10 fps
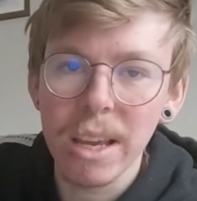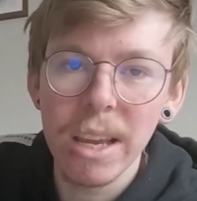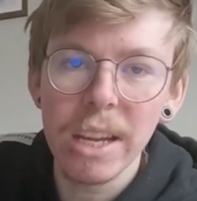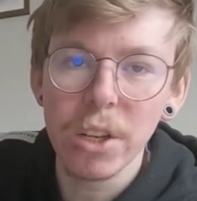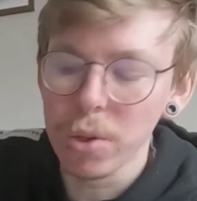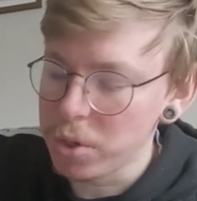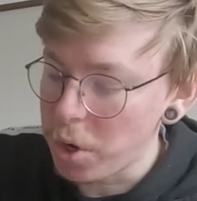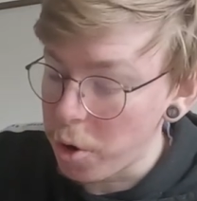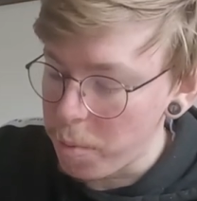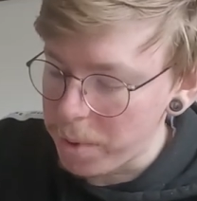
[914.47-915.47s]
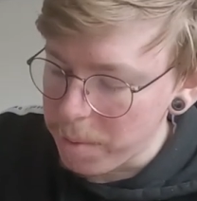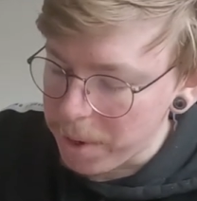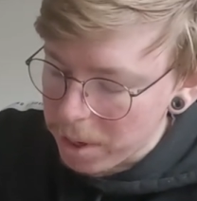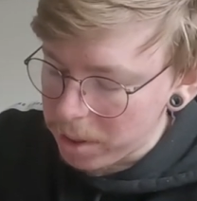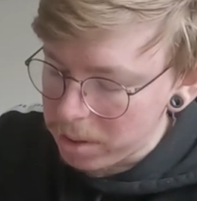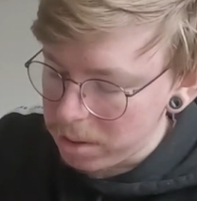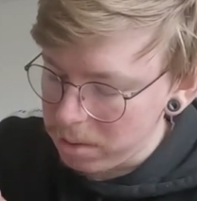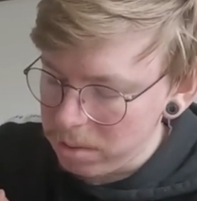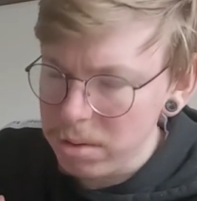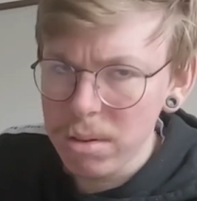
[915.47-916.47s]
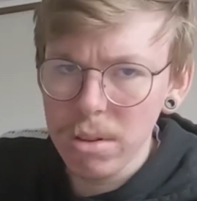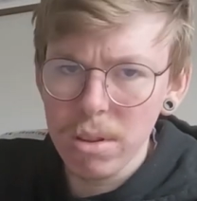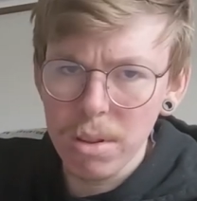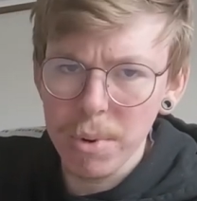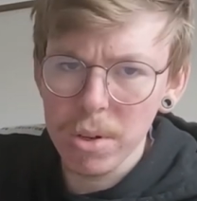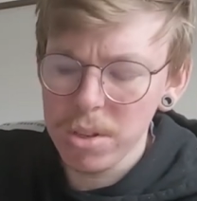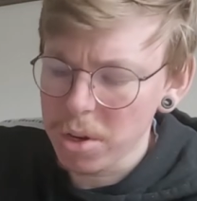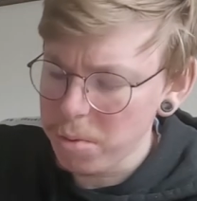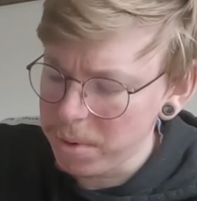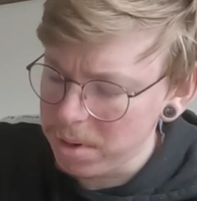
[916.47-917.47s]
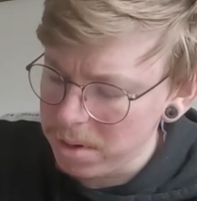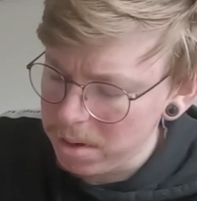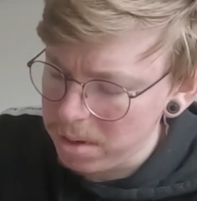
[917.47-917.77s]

the key doesn't open the box. The box is open.